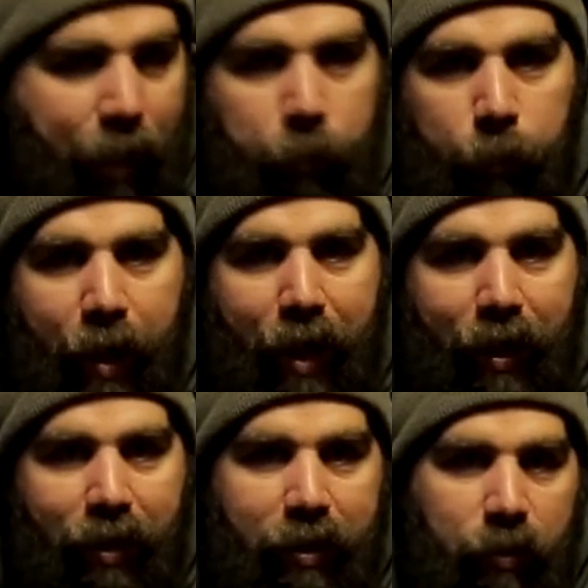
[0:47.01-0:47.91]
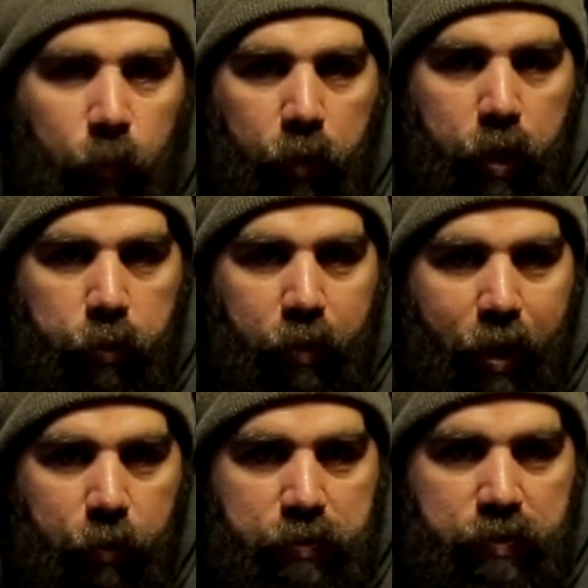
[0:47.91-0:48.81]
Camelbak 100
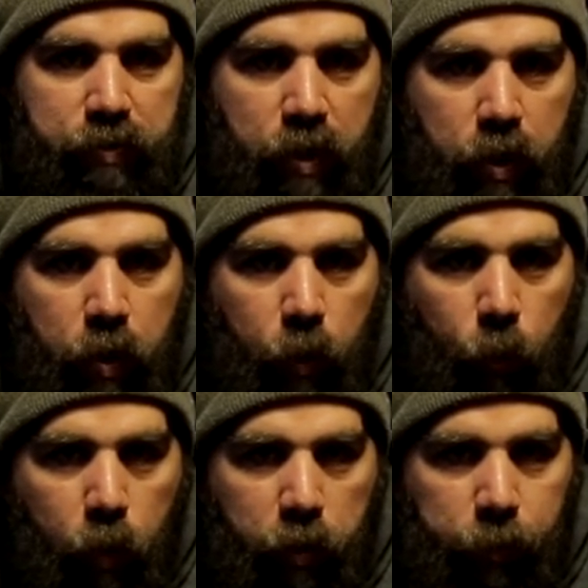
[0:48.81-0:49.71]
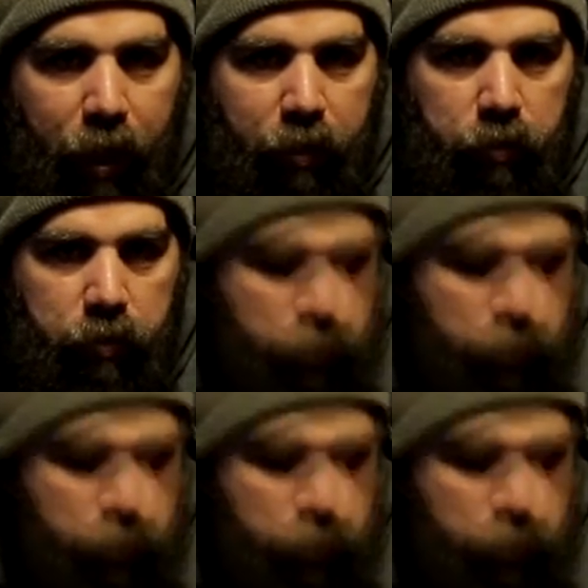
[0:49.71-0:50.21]
ounce water bladder.